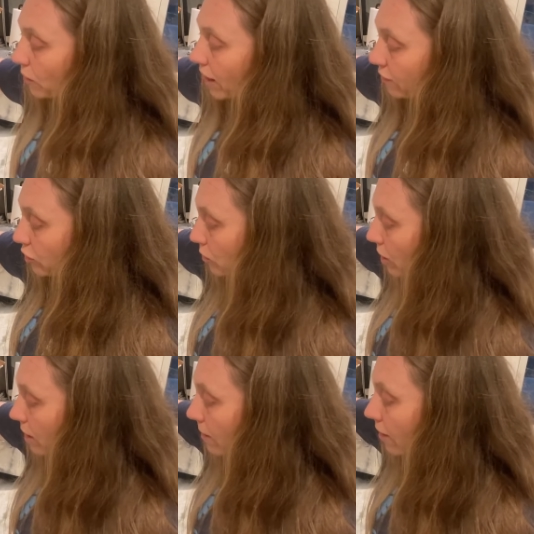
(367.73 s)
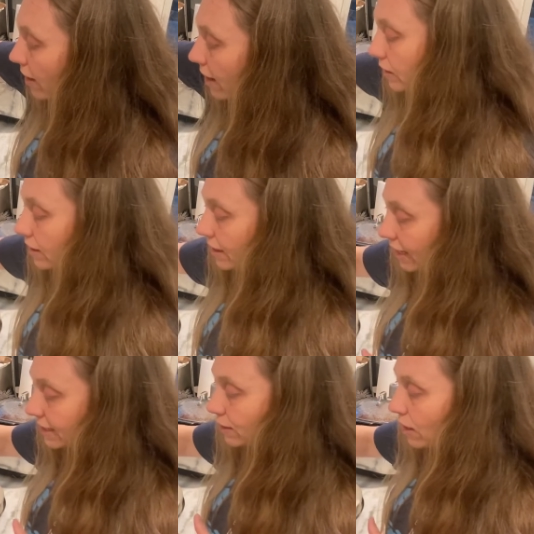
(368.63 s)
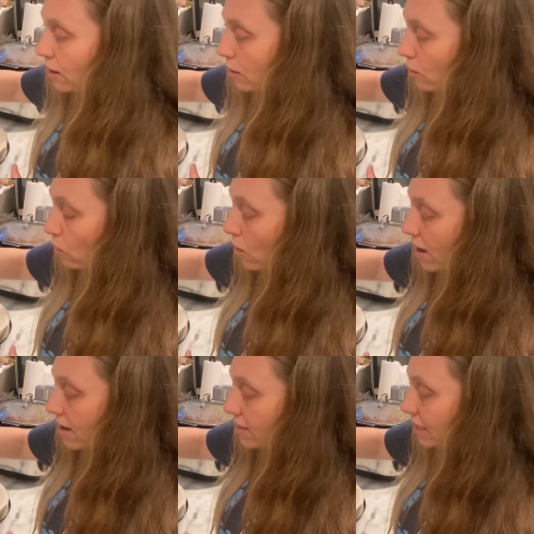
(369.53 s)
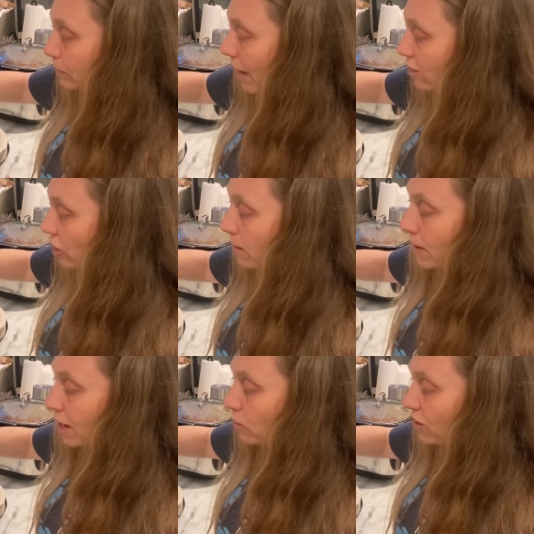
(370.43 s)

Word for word: have to worry about it. This one, this batch I made with